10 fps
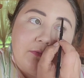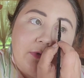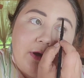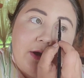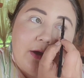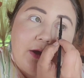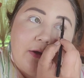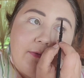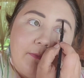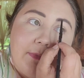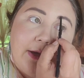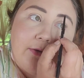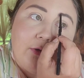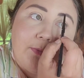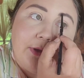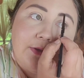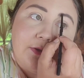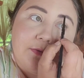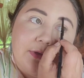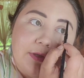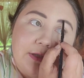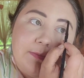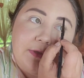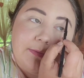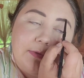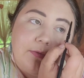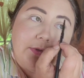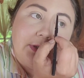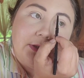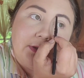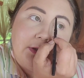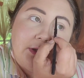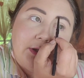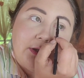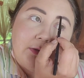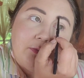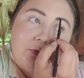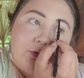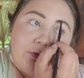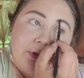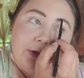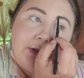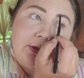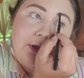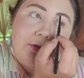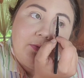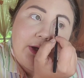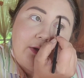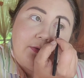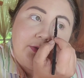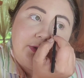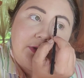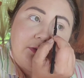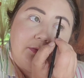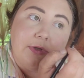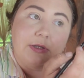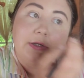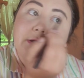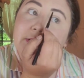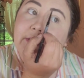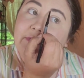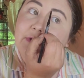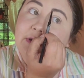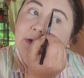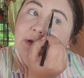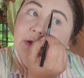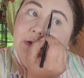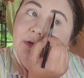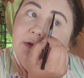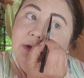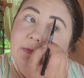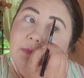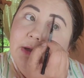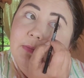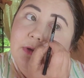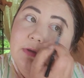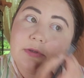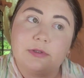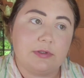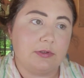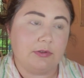a micro pencil, and it seems to be working pretty well, so definitely good in my books.